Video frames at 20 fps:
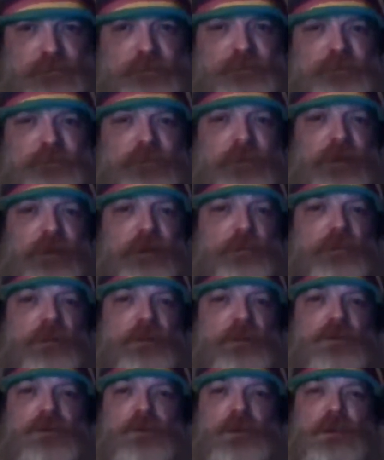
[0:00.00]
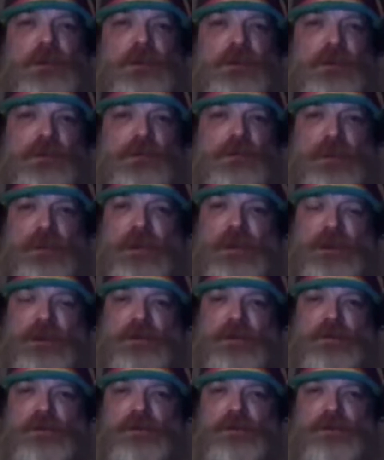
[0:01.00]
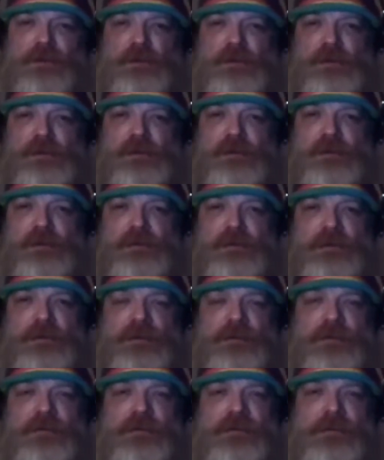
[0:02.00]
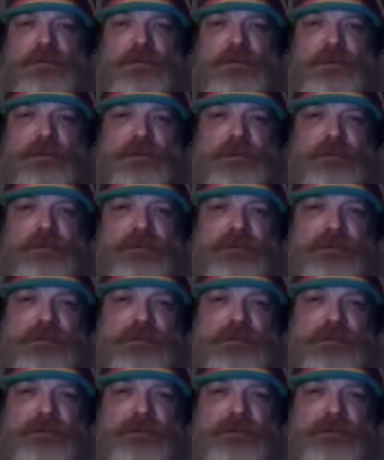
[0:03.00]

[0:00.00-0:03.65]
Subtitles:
find a place where you can relax. If you can